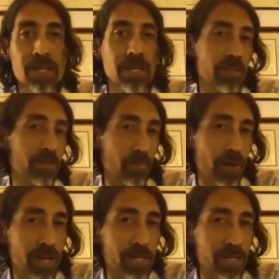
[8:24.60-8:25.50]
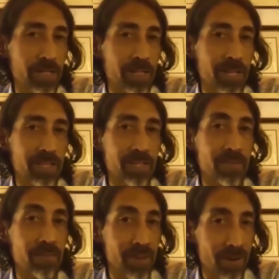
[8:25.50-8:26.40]
that the threat is as
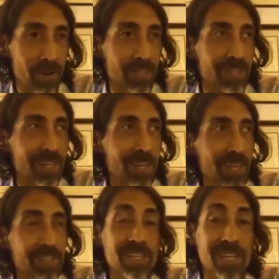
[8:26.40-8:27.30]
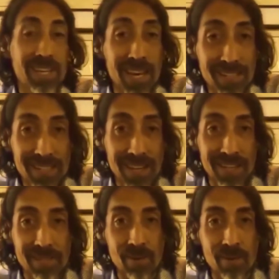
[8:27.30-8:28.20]
severe as CNN
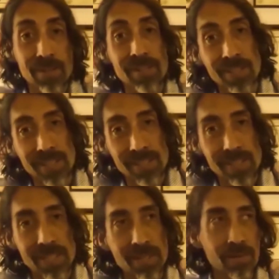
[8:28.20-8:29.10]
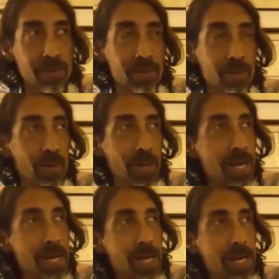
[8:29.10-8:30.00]
says or the CDC or the WHO.
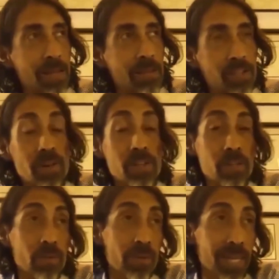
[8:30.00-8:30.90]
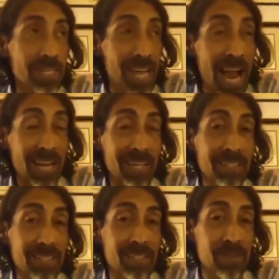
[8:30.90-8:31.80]
And they're starting to attack
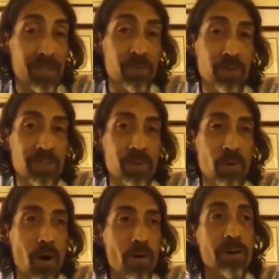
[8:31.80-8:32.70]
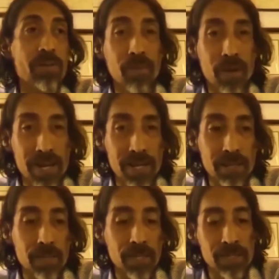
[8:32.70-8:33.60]
individuals who aren't afraid
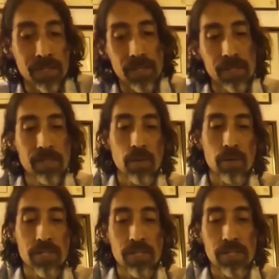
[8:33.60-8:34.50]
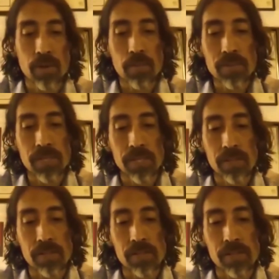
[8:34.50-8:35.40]
because so it's it's almost like
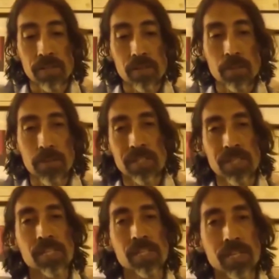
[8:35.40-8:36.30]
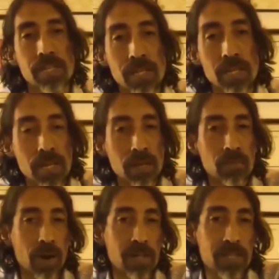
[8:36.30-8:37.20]
there's a dehumanization
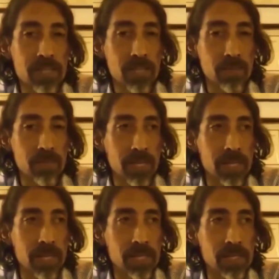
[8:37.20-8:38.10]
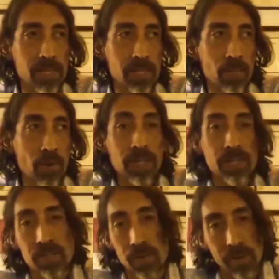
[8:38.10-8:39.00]
process at play that is more
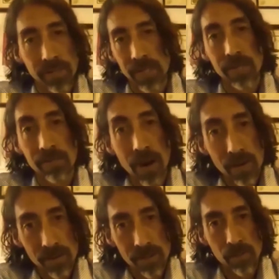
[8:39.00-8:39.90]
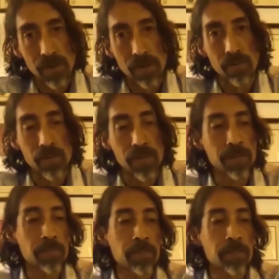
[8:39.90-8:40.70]
concerning than any virus would ever be.